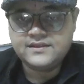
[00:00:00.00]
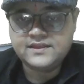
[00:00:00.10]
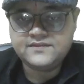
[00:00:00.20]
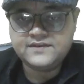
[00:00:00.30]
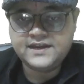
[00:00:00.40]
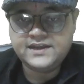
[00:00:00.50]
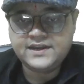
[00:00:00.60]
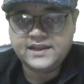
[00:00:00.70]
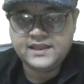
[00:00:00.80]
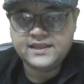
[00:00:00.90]
Incident
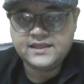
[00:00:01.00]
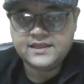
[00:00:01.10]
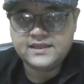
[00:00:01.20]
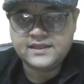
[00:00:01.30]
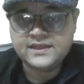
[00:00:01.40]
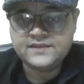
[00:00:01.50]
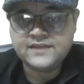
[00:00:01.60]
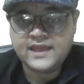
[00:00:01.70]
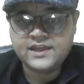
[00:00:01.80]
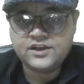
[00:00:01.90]
ray,
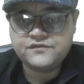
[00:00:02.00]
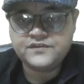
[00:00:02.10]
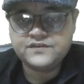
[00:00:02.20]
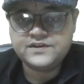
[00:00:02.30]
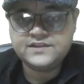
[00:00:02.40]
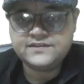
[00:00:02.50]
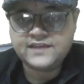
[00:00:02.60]
angle of incidence,